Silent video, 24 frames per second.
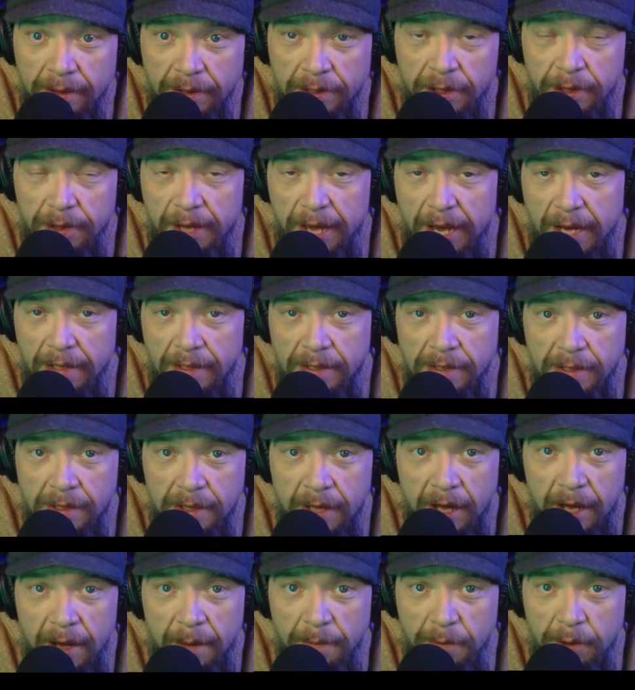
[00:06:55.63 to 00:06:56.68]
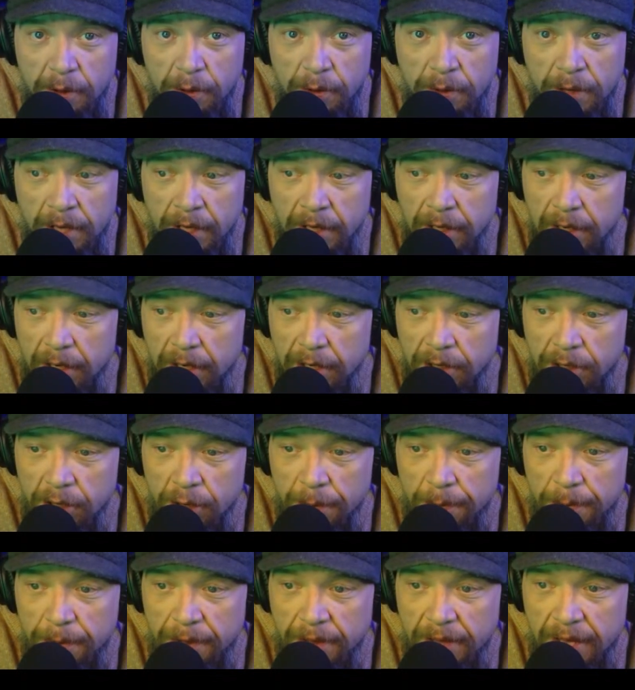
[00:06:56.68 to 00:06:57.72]
so yes, you can
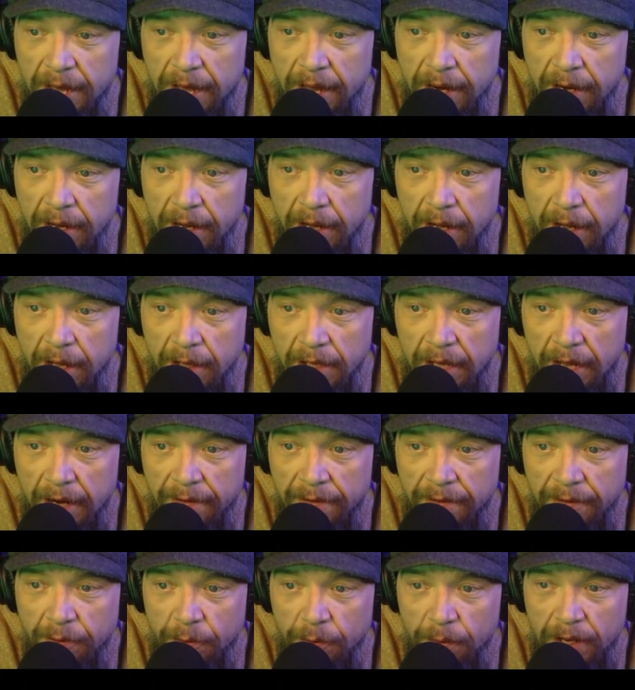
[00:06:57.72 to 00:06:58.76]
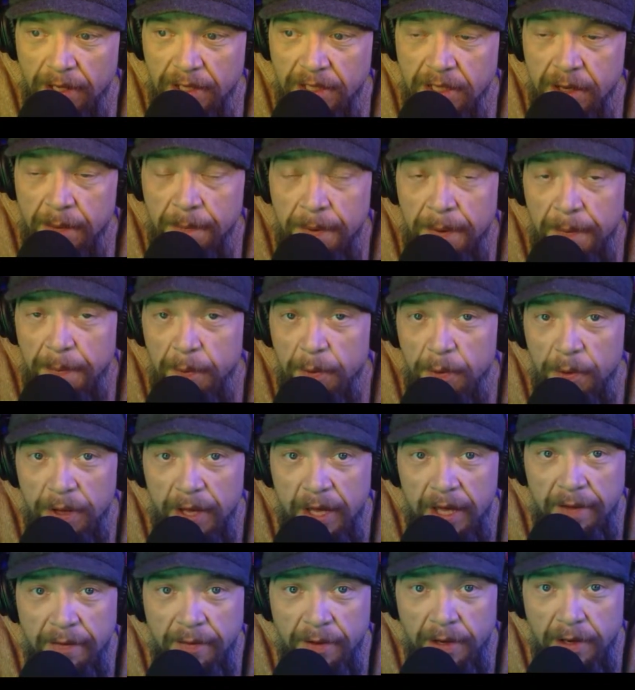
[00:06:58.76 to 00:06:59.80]
interpret that a lot of different ways. Some people,
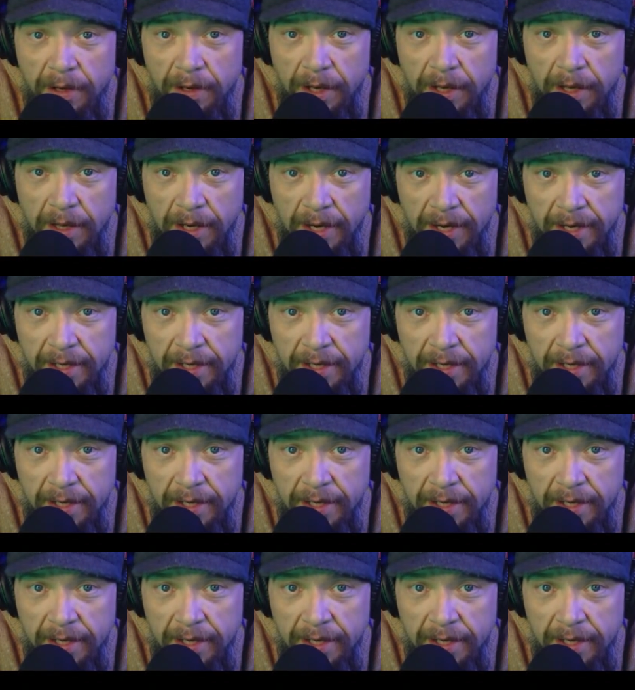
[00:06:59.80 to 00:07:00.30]
even in the